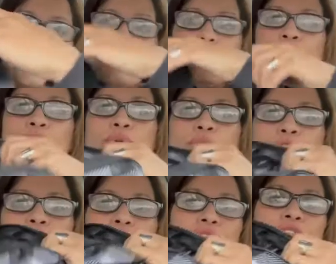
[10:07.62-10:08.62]
You
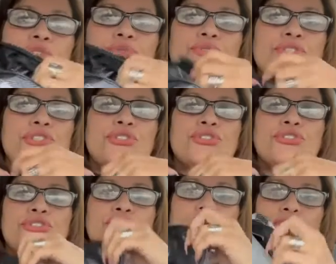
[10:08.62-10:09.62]
can even use it
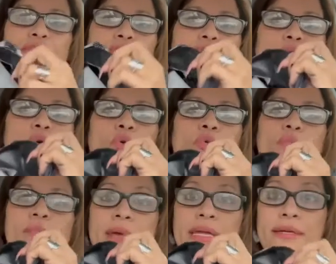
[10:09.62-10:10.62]
yourself for your
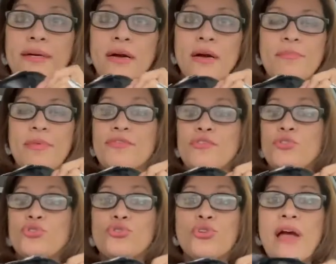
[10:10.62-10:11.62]
own makeup. If
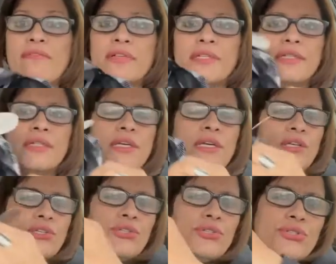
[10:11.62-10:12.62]
you're traveling,
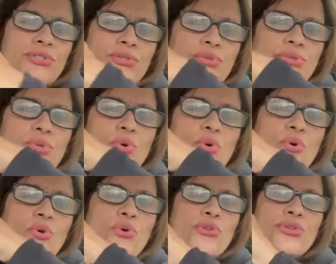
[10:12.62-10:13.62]
you can use
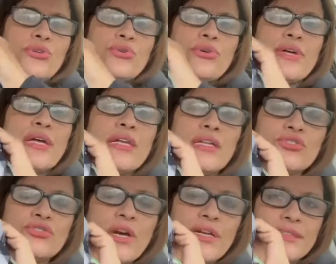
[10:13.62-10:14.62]
all your
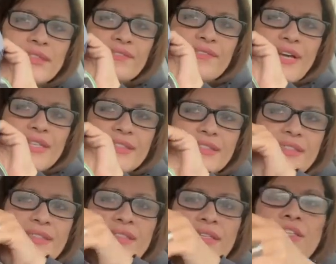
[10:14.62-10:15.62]
electronic
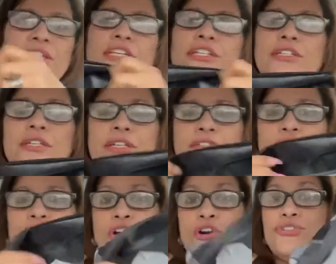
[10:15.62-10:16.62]
devices in here and
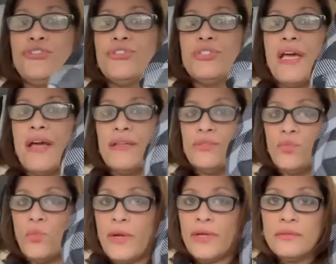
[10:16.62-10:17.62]
chargers as
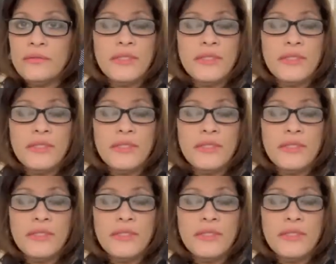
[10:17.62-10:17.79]
well.